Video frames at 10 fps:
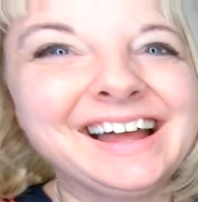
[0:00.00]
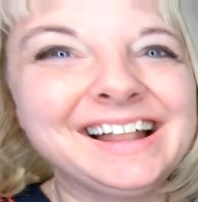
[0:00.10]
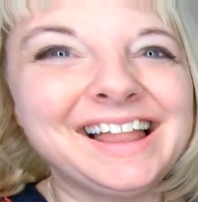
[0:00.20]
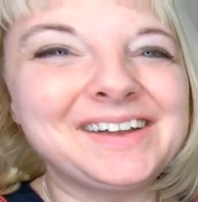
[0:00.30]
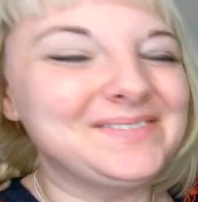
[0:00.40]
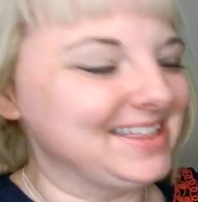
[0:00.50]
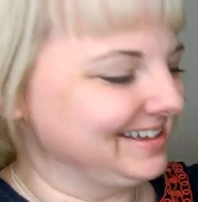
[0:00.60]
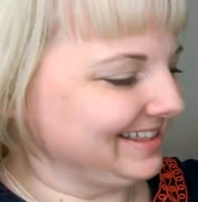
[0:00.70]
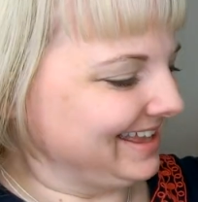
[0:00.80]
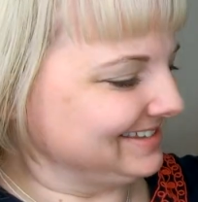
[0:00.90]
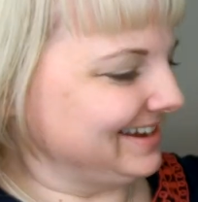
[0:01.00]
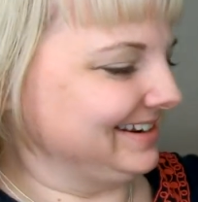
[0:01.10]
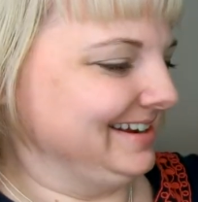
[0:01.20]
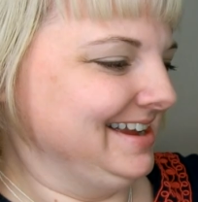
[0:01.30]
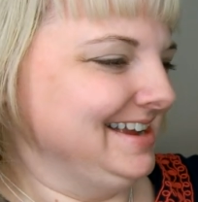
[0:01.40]
like mother, like
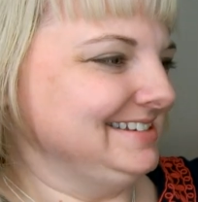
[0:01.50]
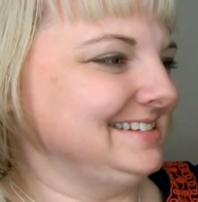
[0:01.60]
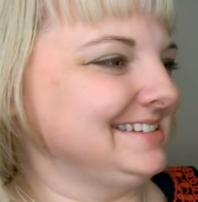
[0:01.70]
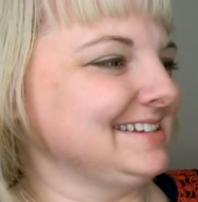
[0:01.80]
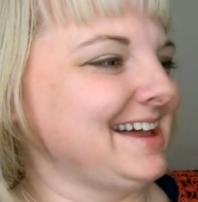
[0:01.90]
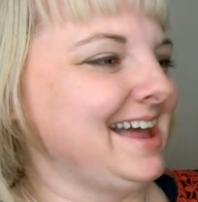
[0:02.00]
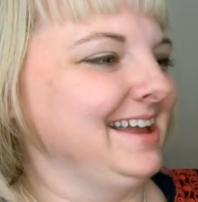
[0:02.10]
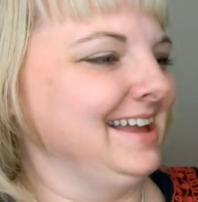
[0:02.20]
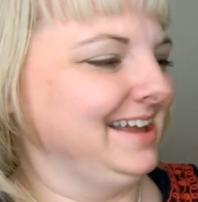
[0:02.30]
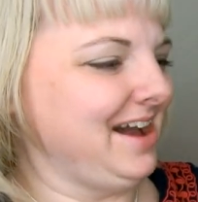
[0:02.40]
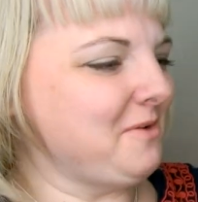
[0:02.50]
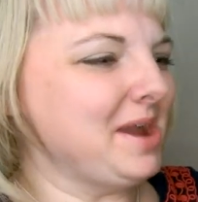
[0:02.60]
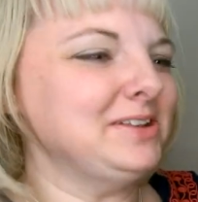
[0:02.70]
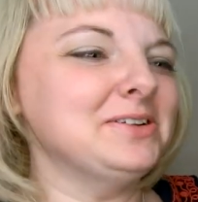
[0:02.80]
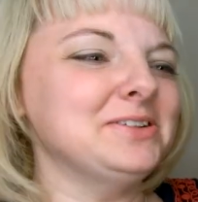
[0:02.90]
daughter, she still, oh
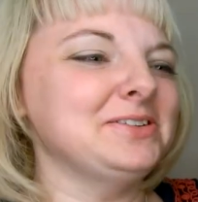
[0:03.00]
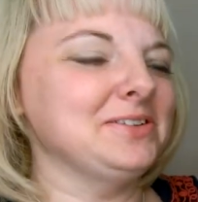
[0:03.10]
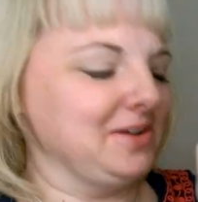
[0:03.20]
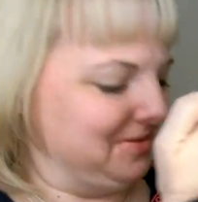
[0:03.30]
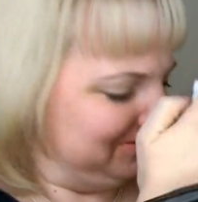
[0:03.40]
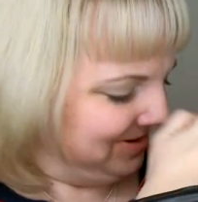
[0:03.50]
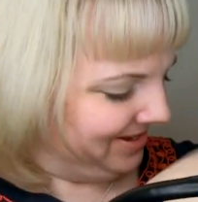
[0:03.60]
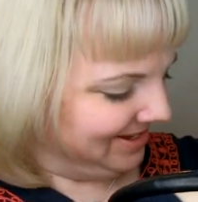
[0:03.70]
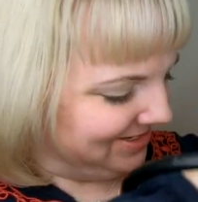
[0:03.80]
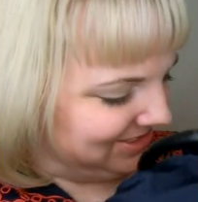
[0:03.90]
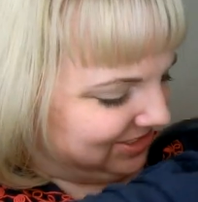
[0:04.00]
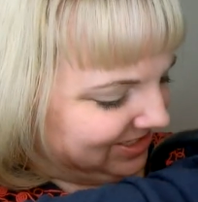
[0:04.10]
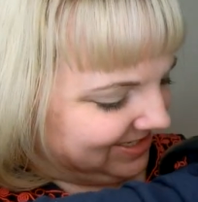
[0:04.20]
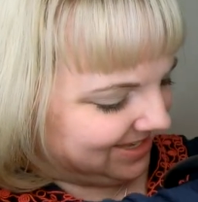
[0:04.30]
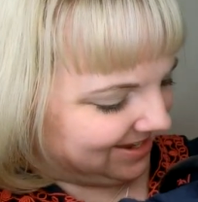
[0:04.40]
wait, no. She
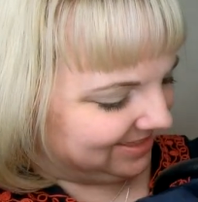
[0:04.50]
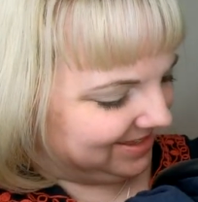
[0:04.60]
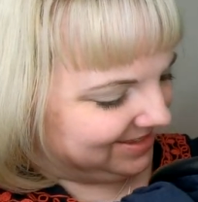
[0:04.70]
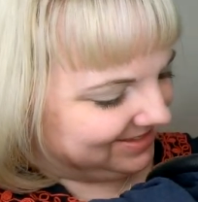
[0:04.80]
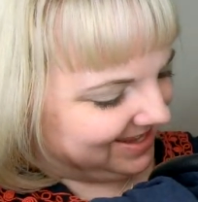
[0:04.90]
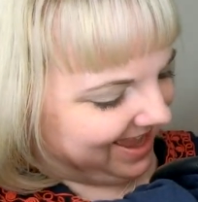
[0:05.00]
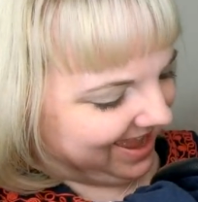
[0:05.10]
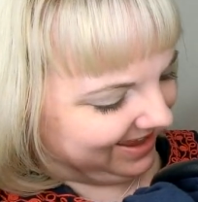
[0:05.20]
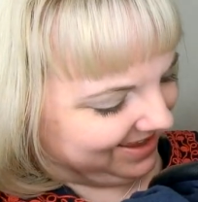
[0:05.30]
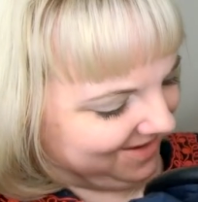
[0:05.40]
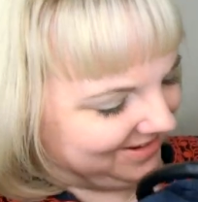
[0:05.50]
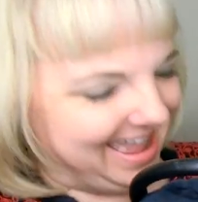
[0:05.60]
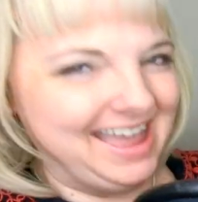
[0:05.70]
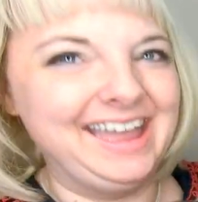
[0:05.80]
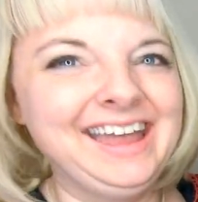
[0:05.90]
just stuck the tag,
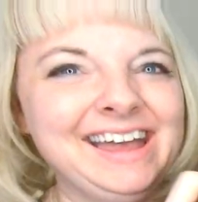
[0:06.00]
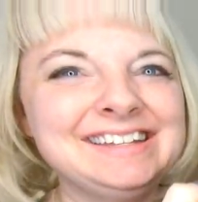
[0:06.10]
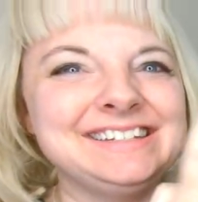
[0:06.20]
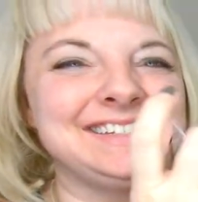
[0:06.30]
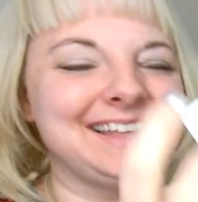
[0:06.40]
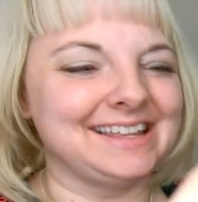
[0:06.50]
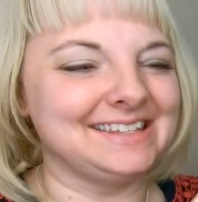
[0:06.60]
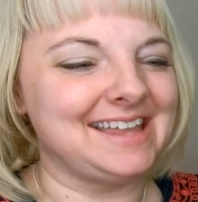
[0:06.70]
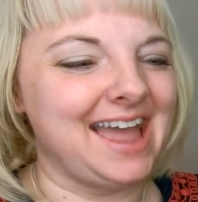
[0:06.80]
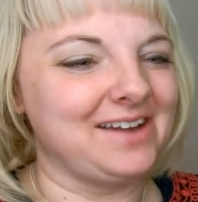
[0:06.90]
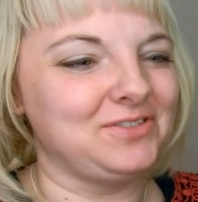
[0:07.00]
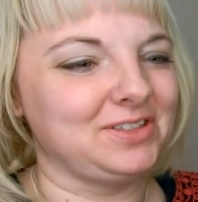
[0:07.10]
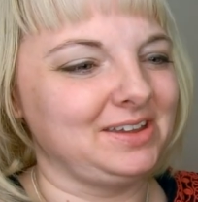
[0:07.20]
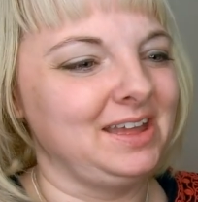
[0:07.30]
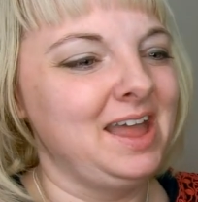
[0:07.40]
okay. She stuck the tag for
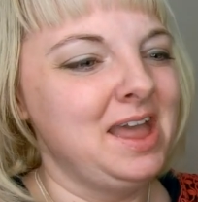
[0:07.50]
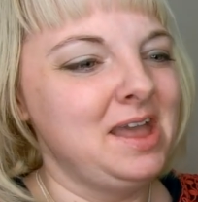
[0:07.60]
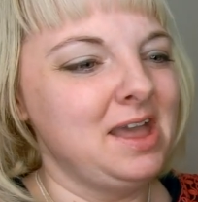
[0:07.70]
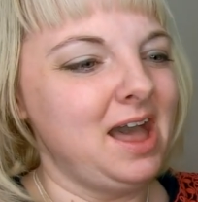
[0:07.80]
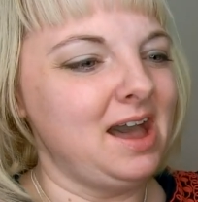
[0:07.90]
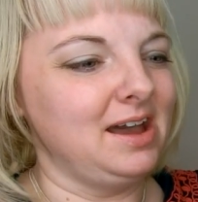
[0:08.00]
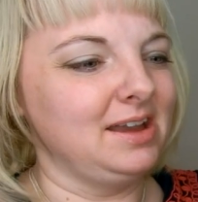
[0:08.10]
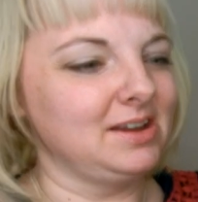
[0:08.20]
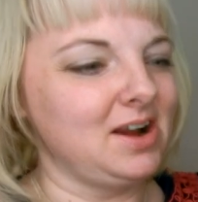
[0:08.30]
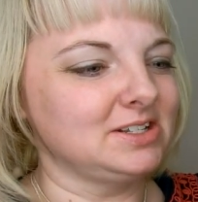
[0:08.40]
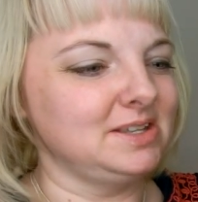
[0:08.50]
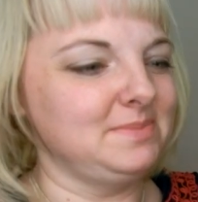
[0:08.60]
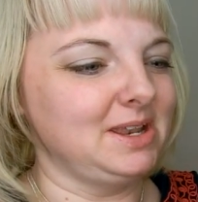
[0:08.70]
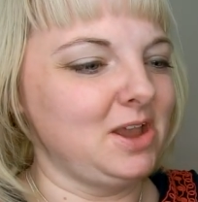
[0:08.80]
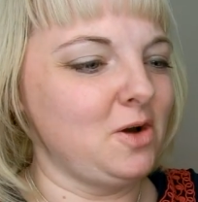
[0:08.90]
the Carson
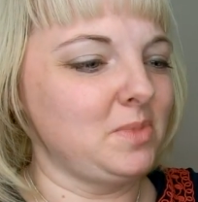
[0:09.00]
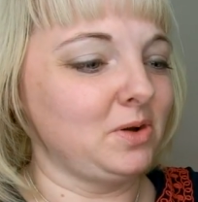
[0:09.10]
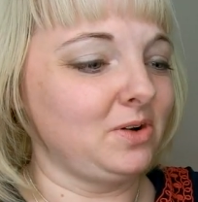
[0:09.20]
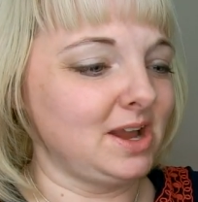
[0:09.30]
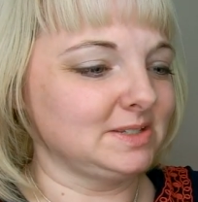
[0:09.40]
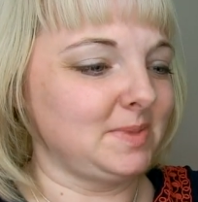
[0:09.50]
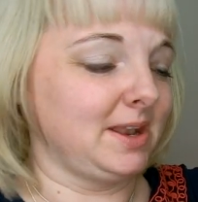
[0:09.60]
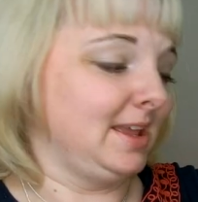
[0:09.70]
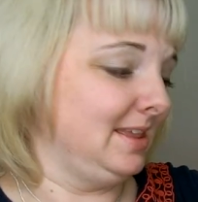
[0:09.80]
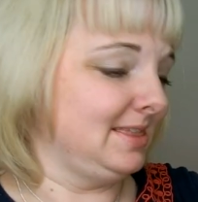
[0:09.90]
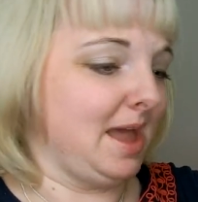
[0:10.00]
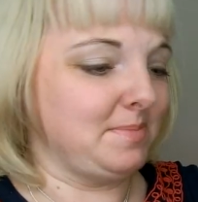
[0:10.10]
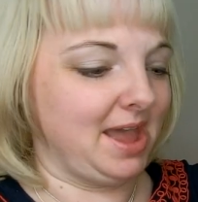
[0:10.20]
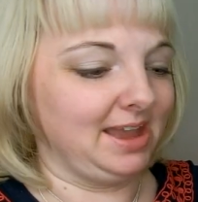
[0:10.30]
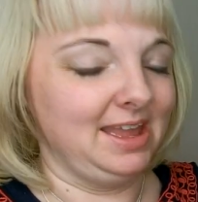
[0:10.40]
mini Hobo Crossbody, that
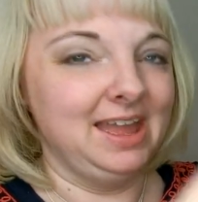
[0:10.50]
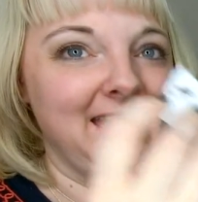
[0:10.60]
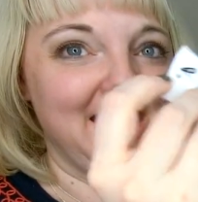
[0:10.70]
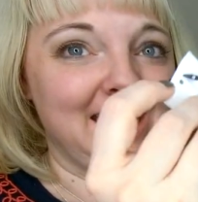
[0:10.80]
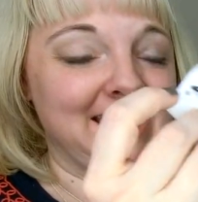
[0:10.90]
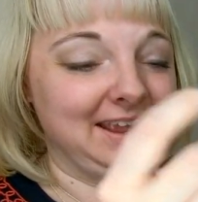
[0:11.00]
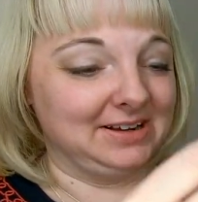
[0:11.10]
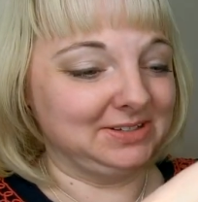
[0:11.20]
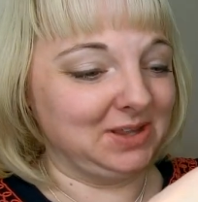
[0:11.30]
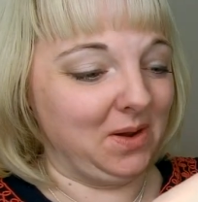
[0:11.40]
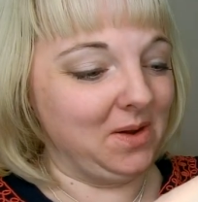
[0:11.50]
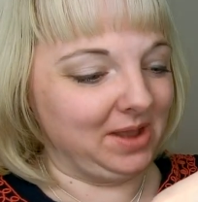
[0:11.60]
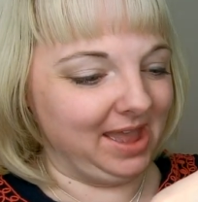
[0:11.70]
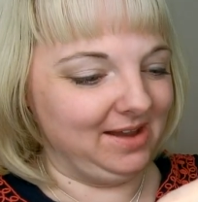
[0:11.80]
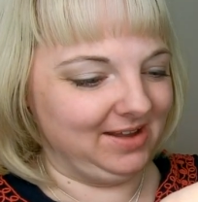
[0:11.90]
bag, in here. So,
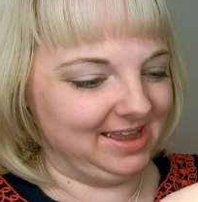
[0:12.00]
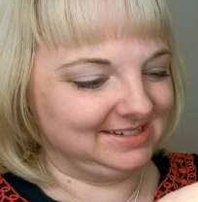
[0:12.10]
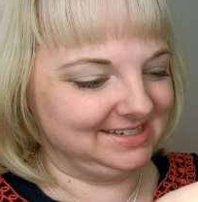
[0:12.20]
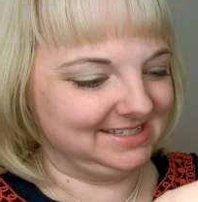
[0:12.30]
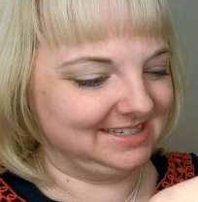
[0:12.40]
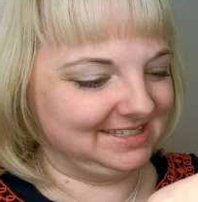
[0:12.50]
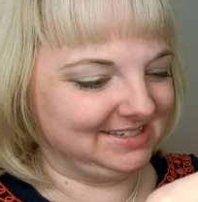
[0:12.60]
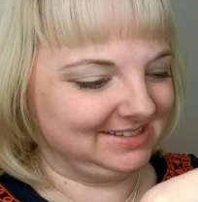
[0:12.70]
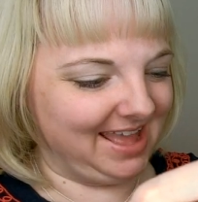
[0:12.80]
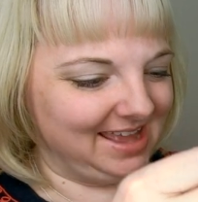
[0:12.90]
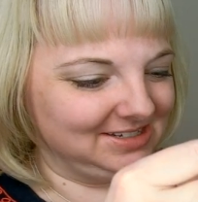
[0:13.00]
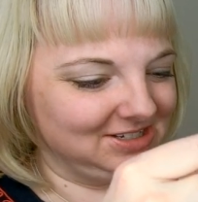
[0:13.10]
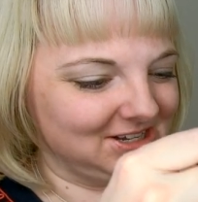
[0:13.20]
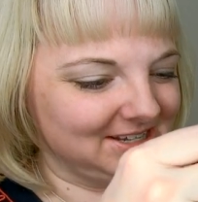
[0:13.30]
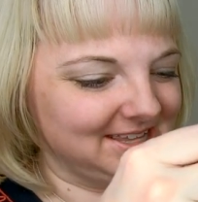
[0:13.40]
okay, she didn't do that.
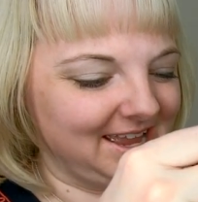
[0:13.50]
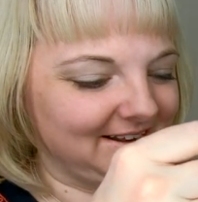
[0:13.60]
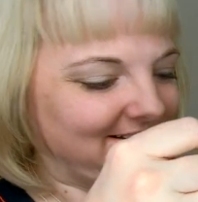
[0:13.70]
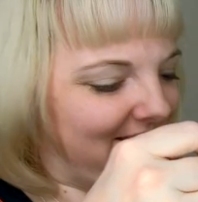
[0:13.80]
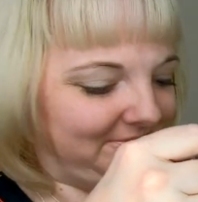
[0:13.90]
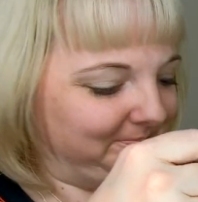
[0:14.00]
She's already taken it off.